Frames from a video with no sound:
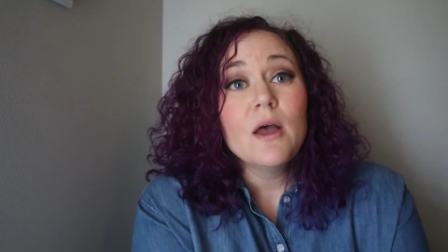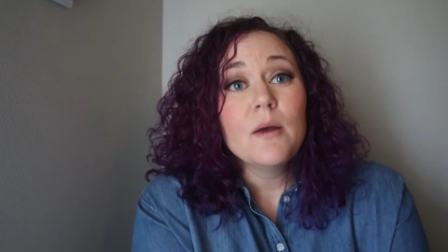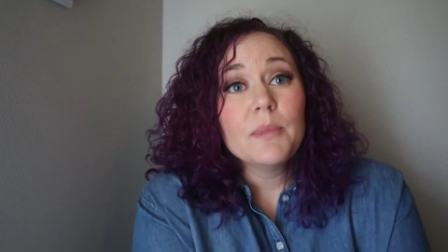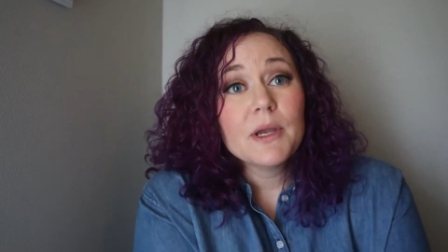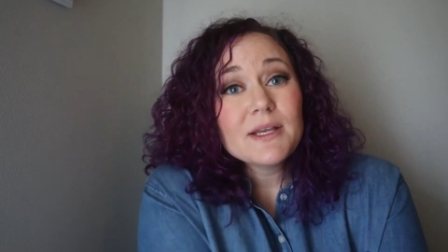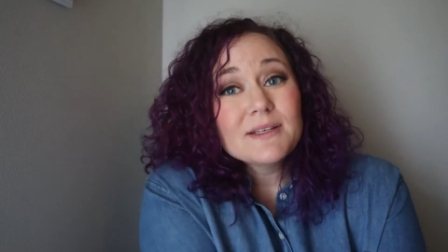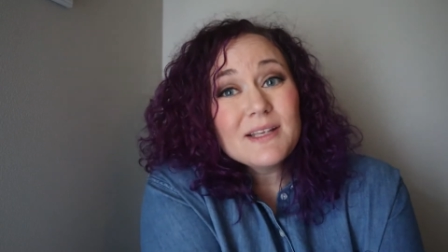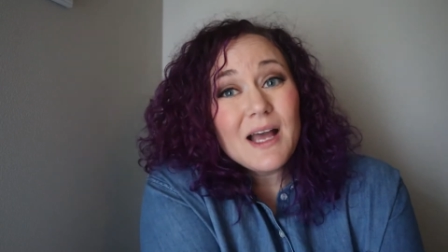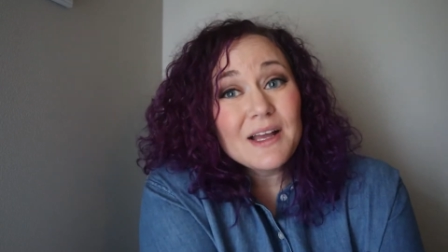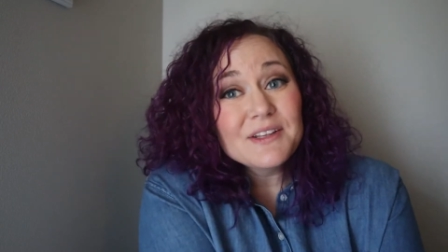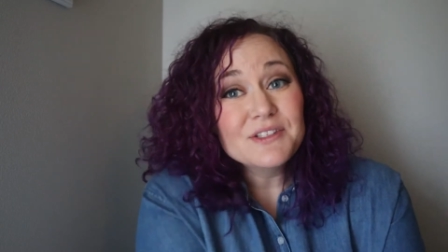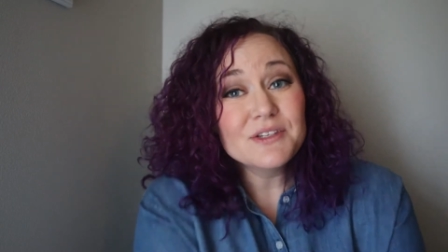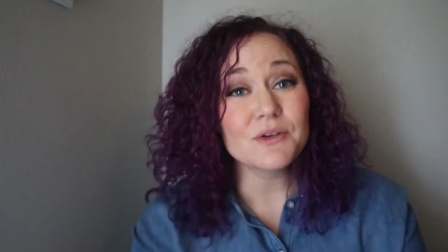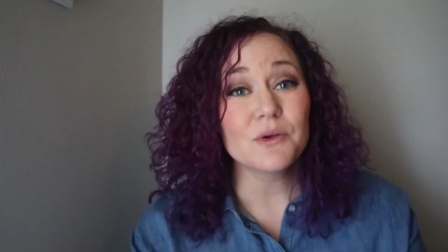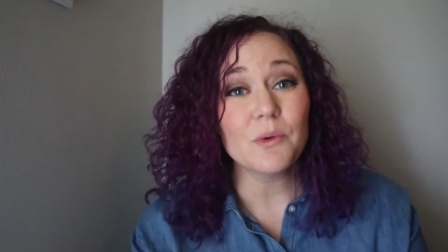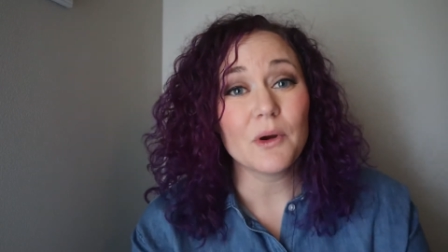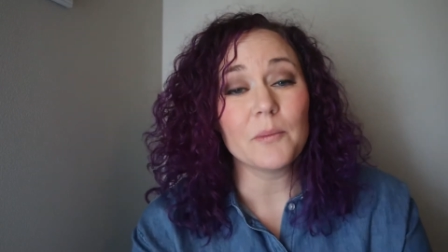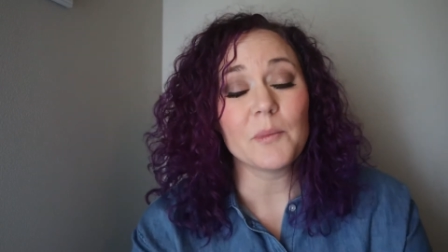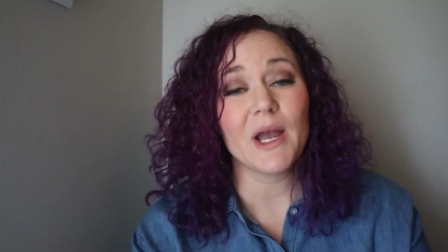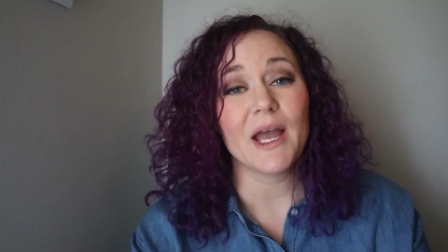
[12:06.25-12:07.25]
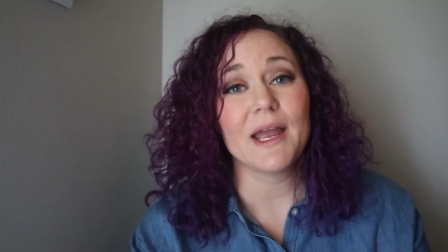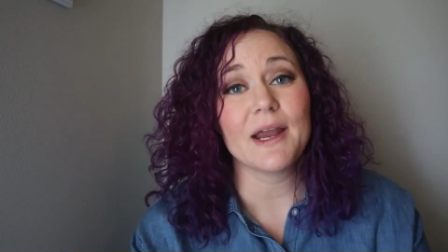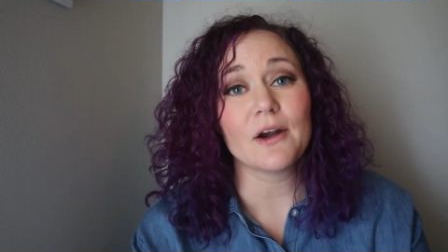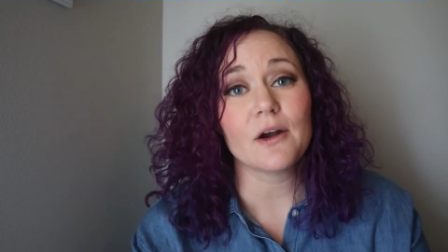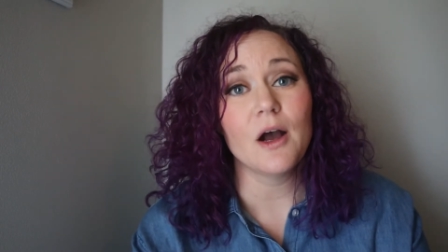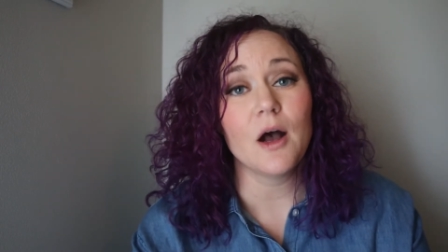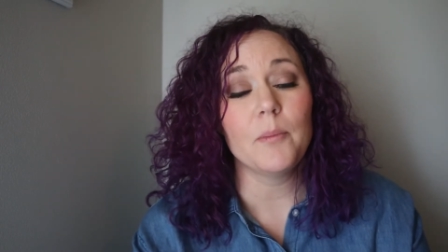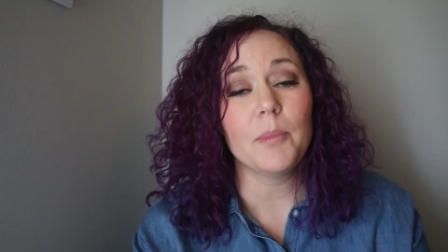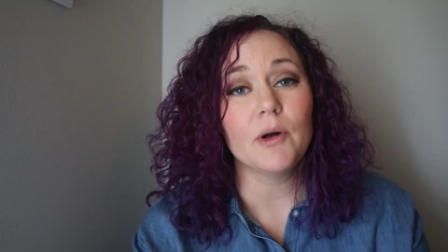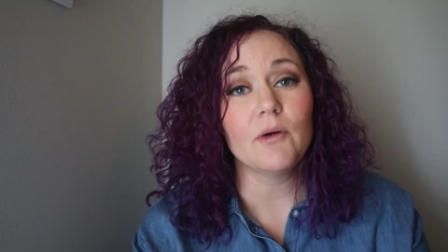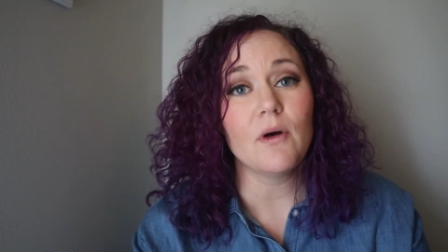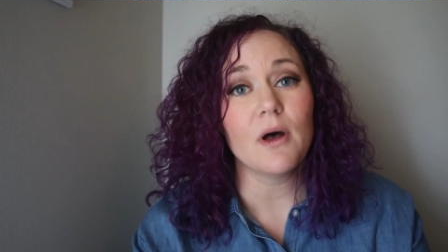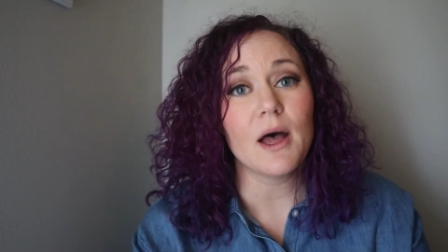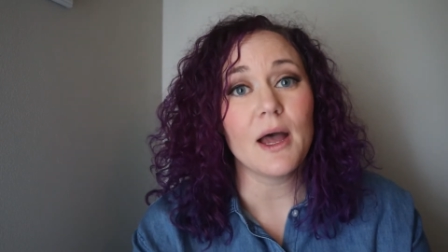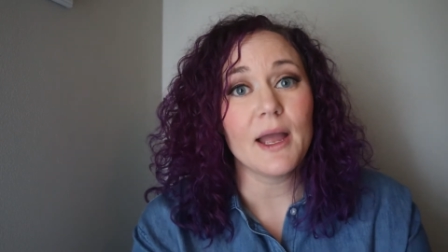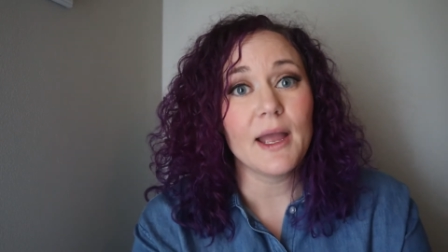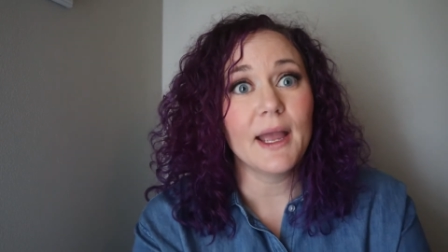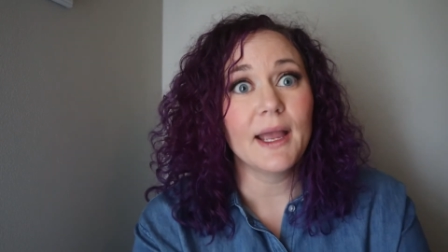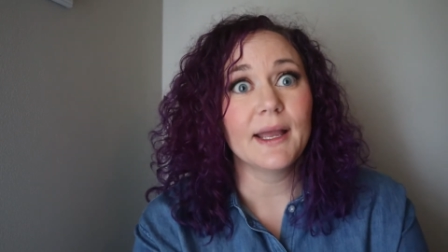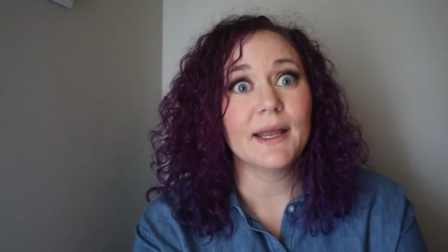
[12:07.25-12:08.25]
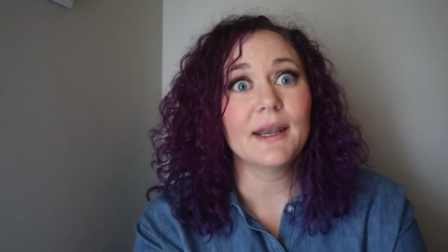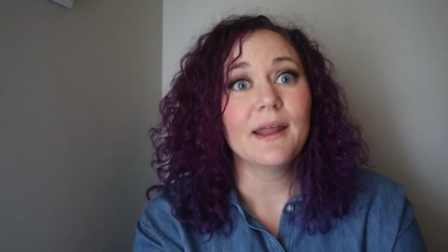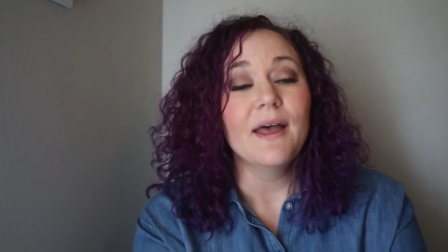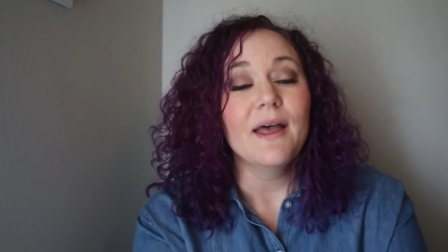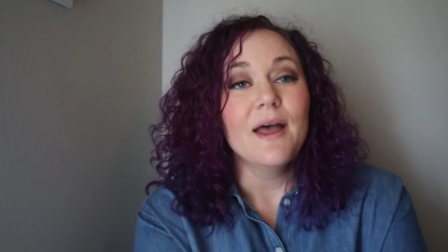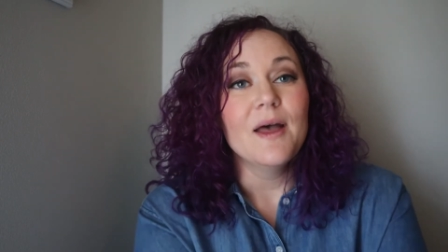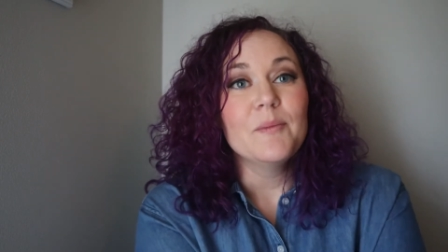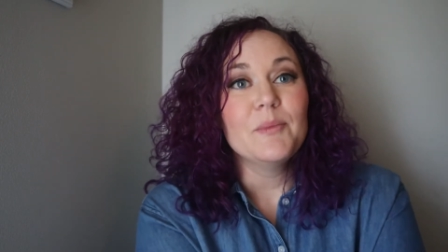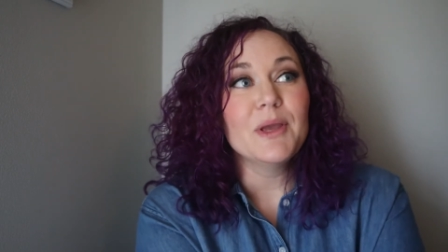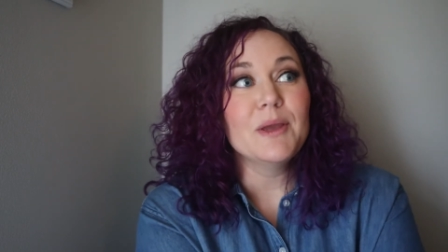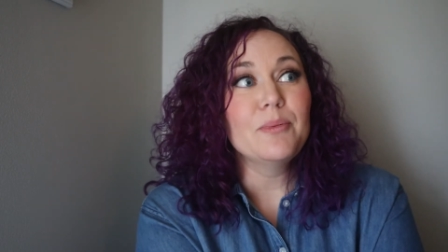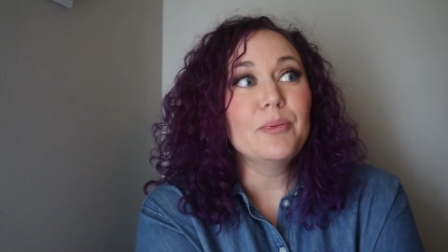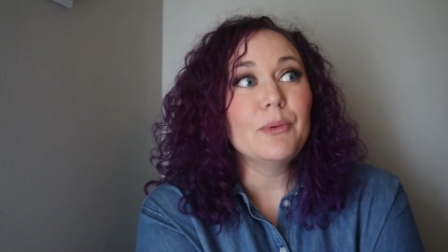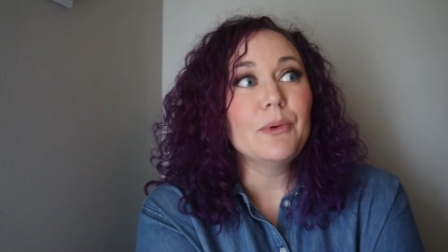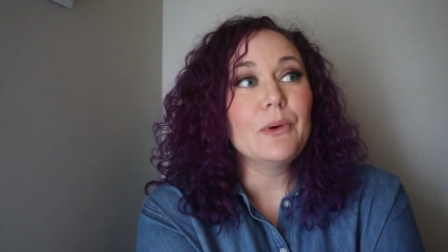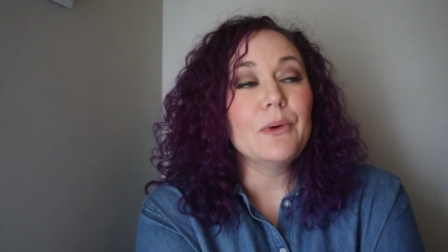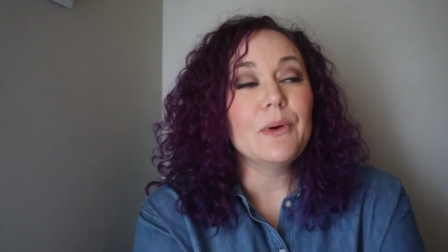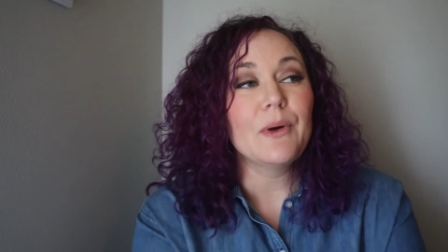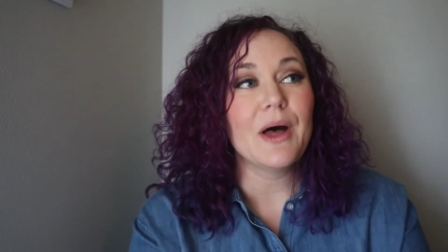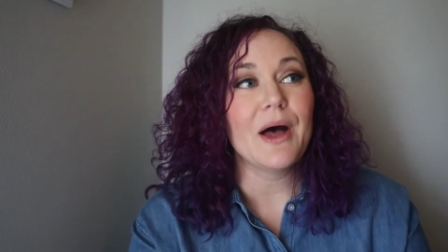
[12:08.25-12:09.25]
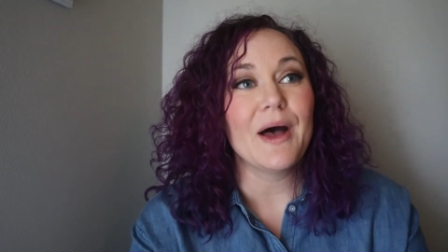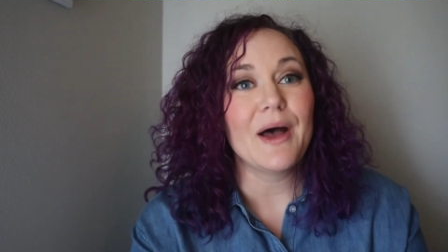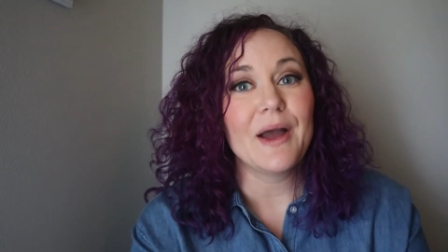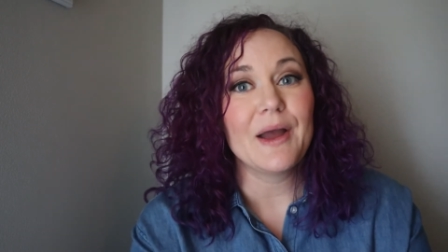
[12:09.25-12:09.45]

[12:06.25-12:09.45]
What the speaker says: because I do wear my hair up a lot, and people,